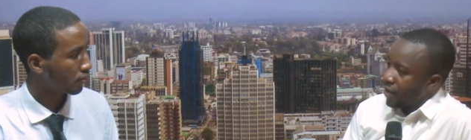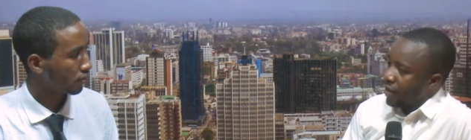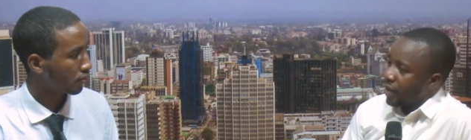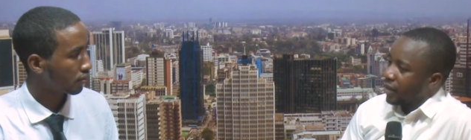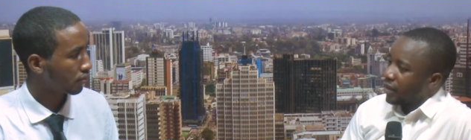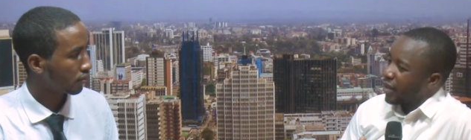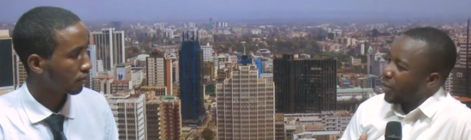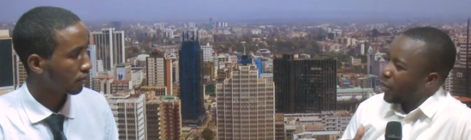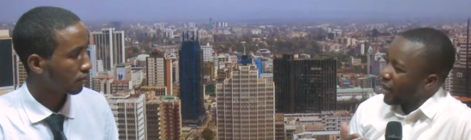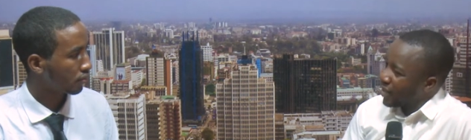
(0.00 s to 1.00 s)
Speaker 1: that
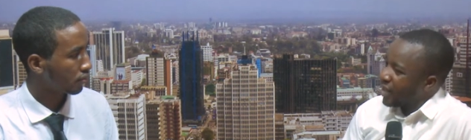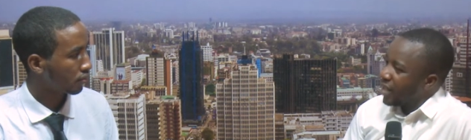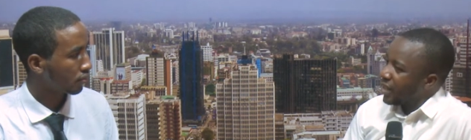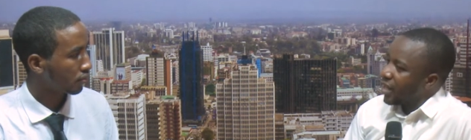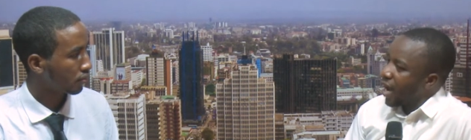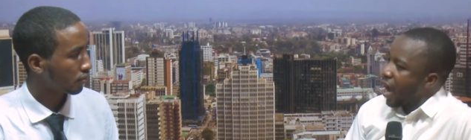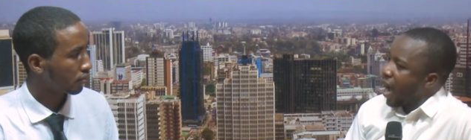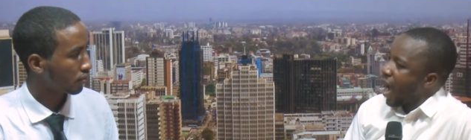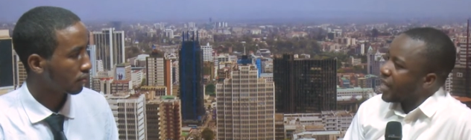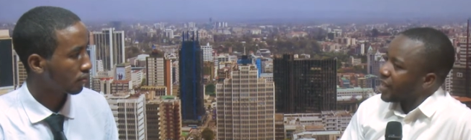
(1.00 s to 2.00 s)
the president
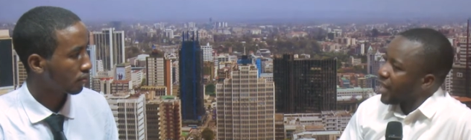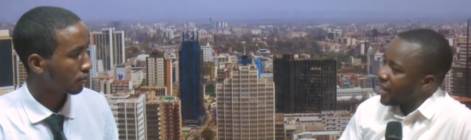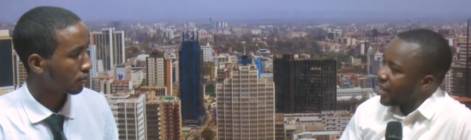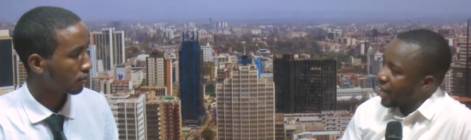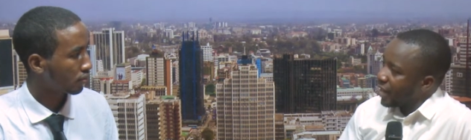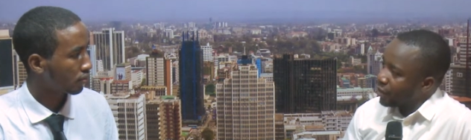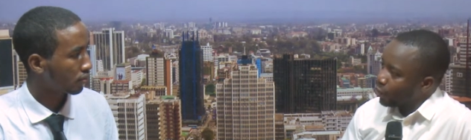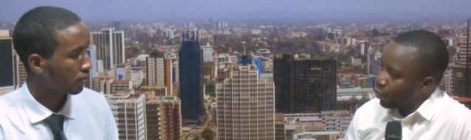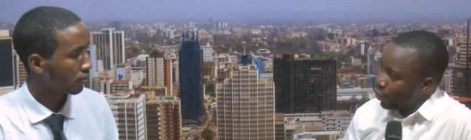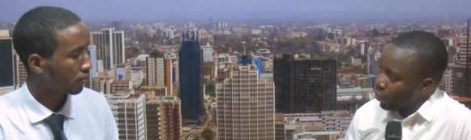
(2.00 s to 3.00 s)
has nothing else
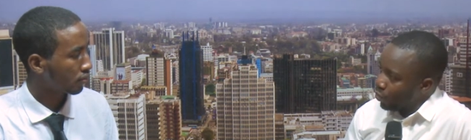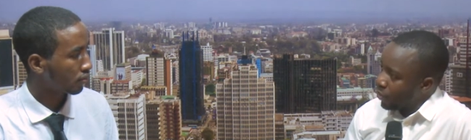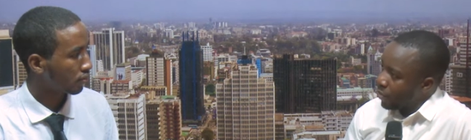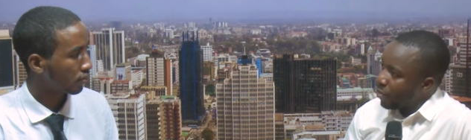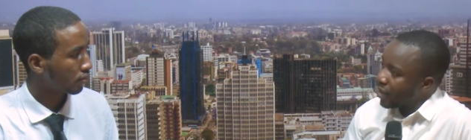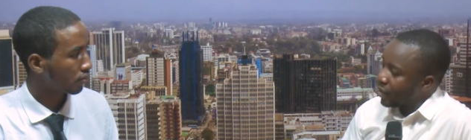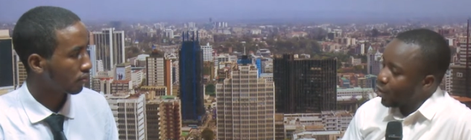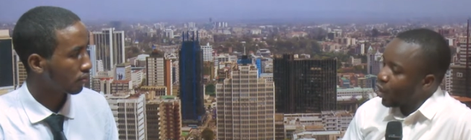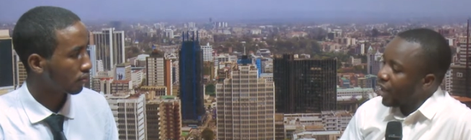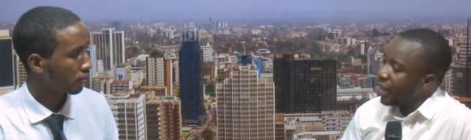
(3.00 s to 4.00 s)
to do, but
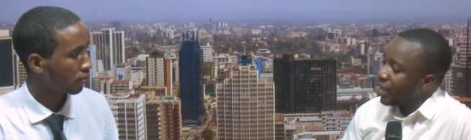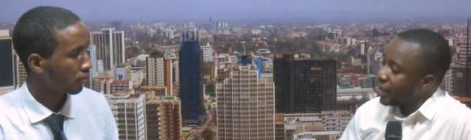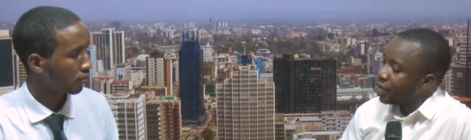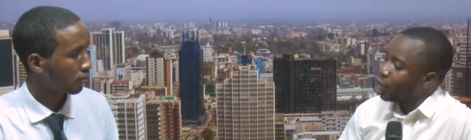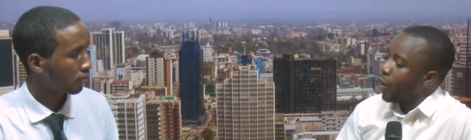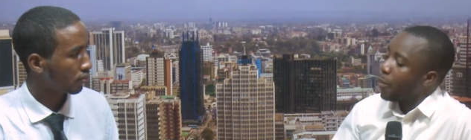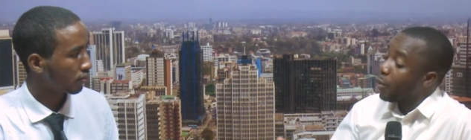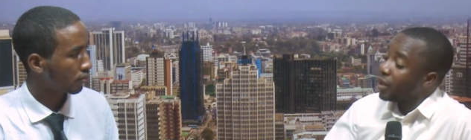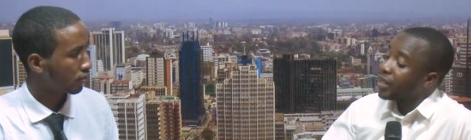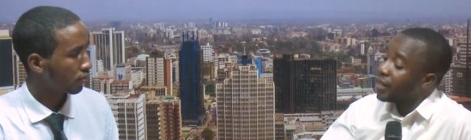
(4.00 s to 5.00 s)
he only needs to
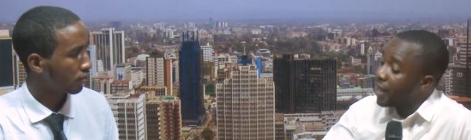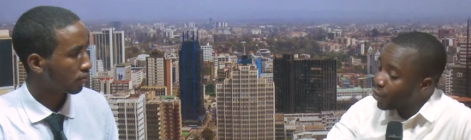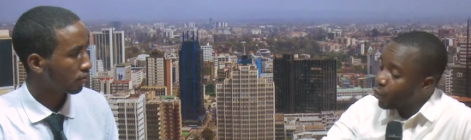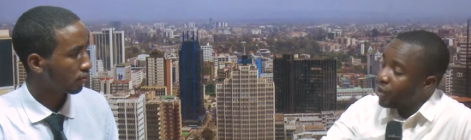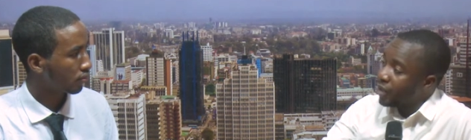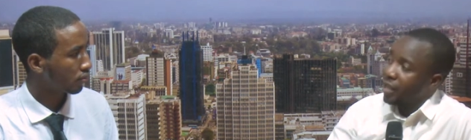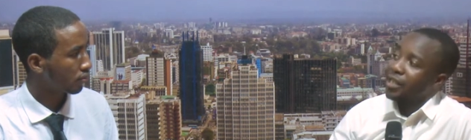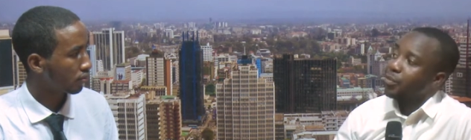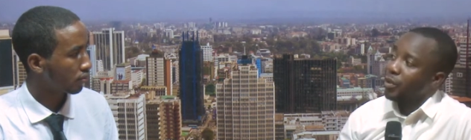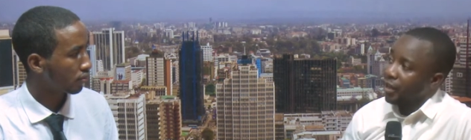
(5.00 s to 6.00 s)
appoint that which he
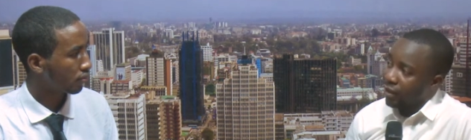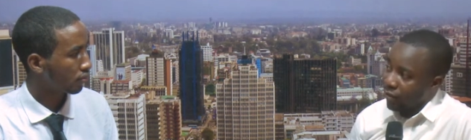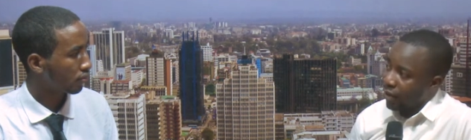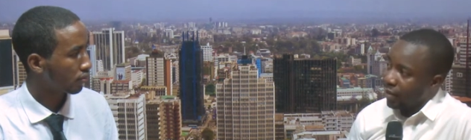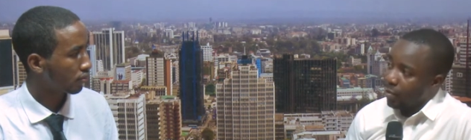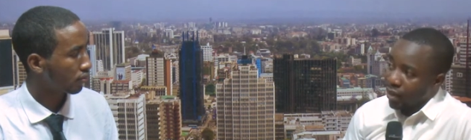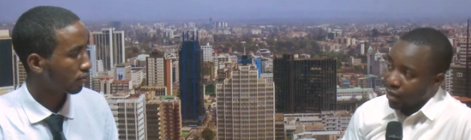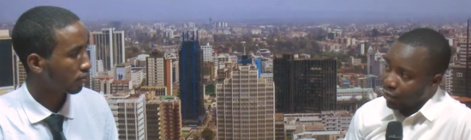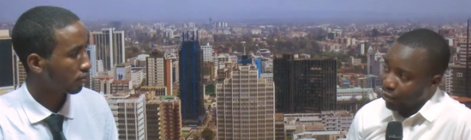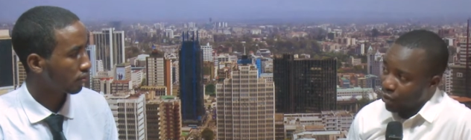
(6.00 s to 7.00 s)
has been given by
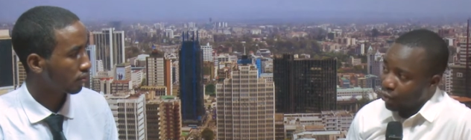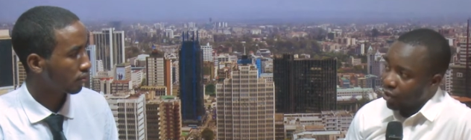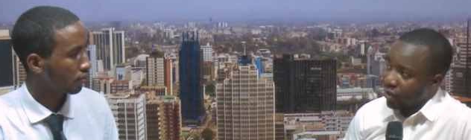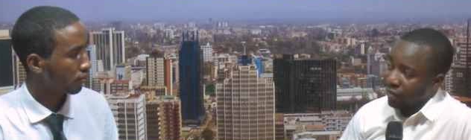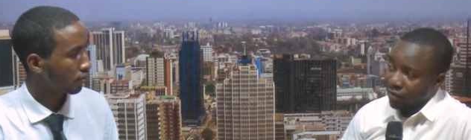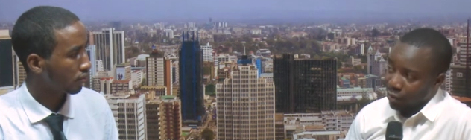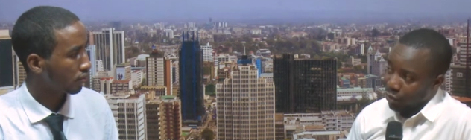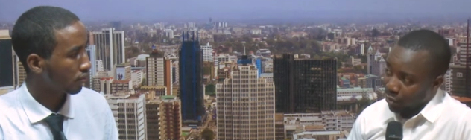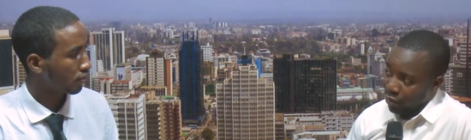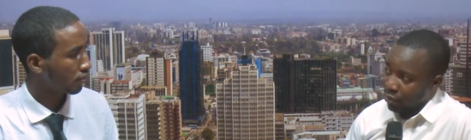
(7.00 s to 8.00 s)
the Judicial Service
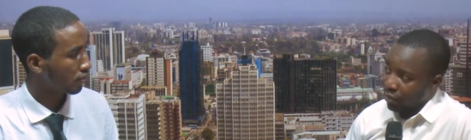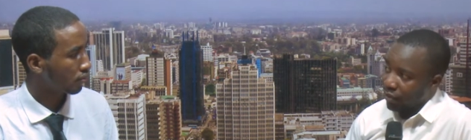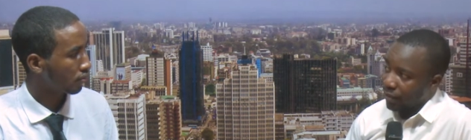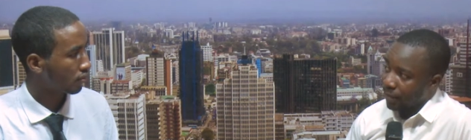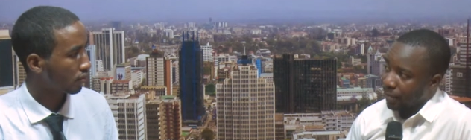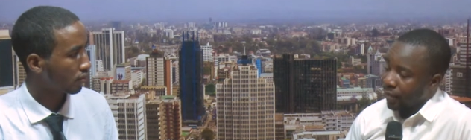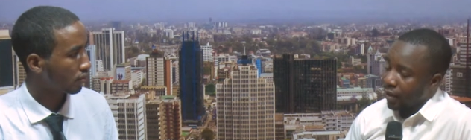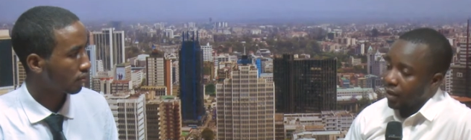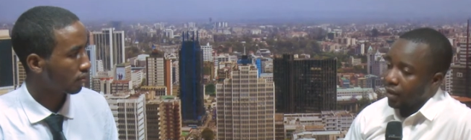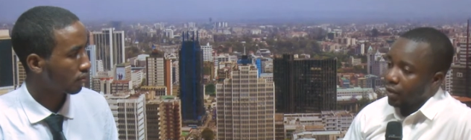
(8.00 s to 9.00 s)
Commission.
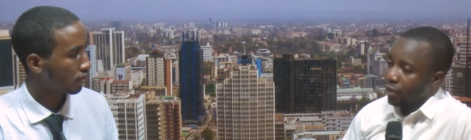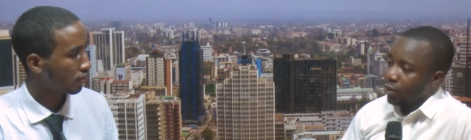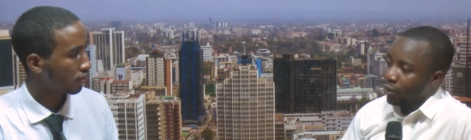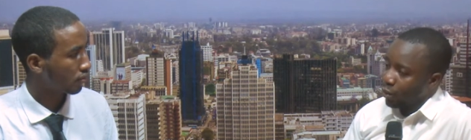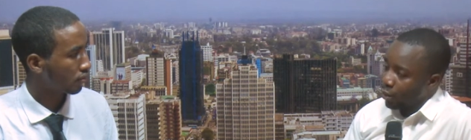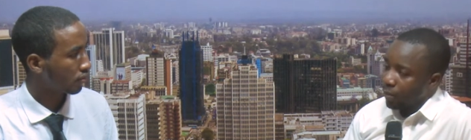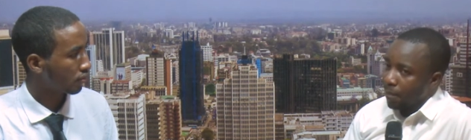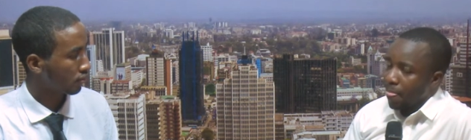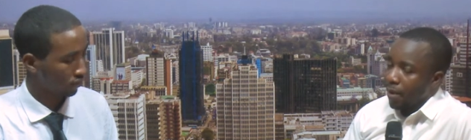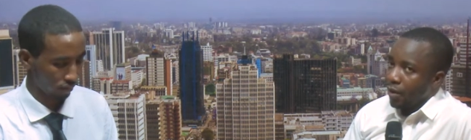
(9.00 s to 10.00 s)
So,
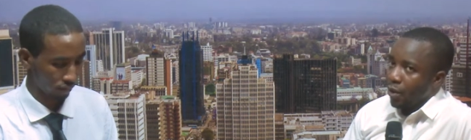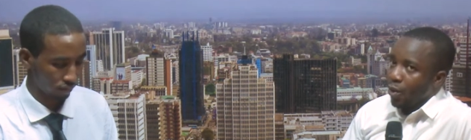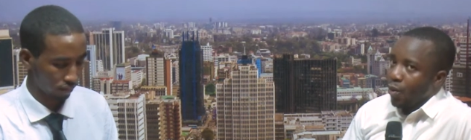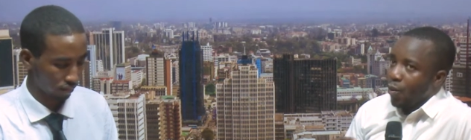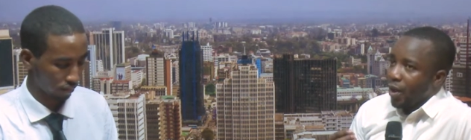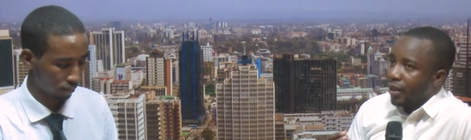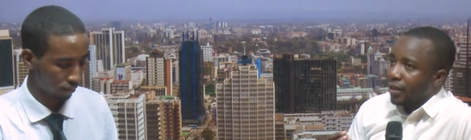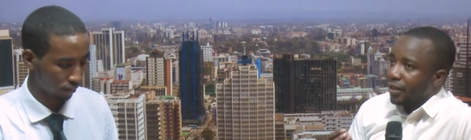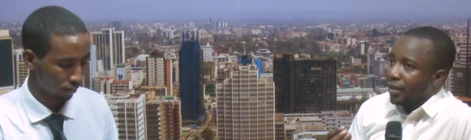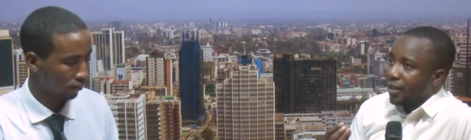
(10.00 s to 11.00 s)

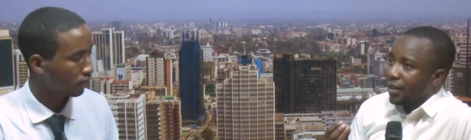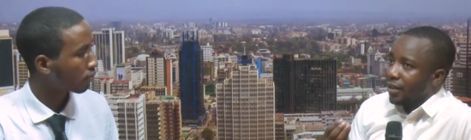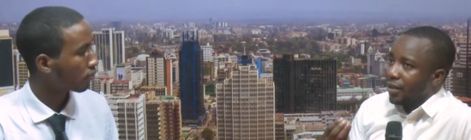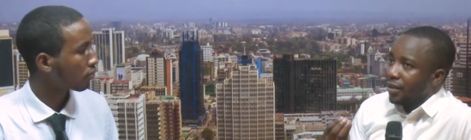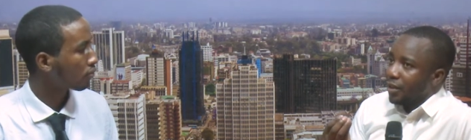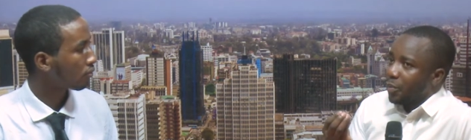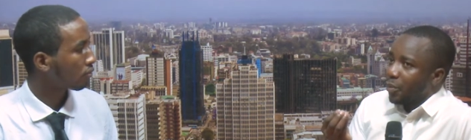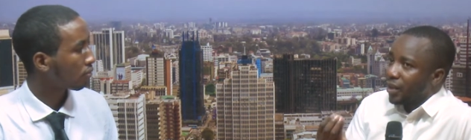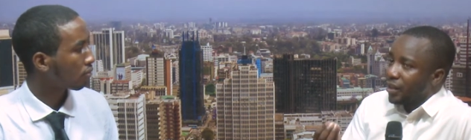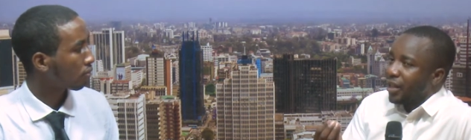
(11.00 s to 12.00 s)
when the
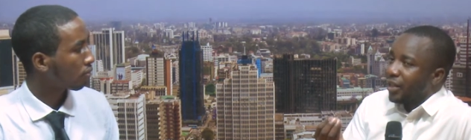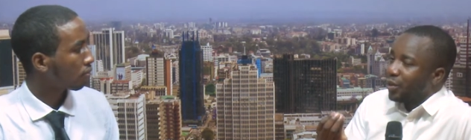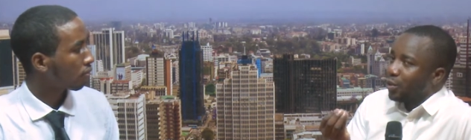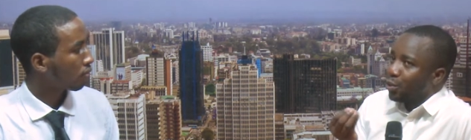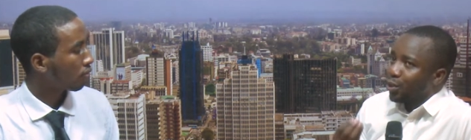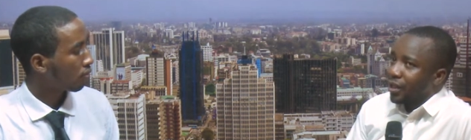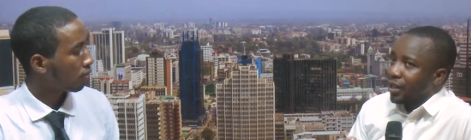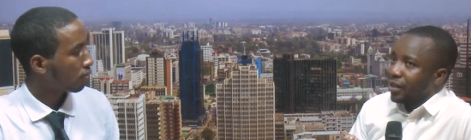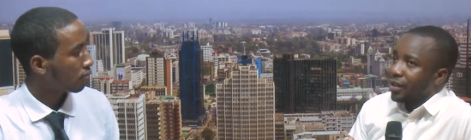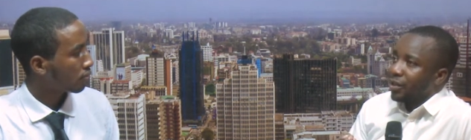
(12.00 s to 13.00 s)
president
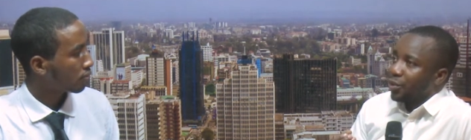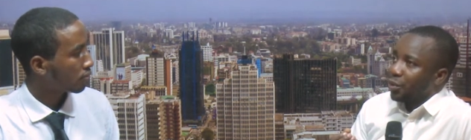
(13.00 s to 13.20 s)
chooses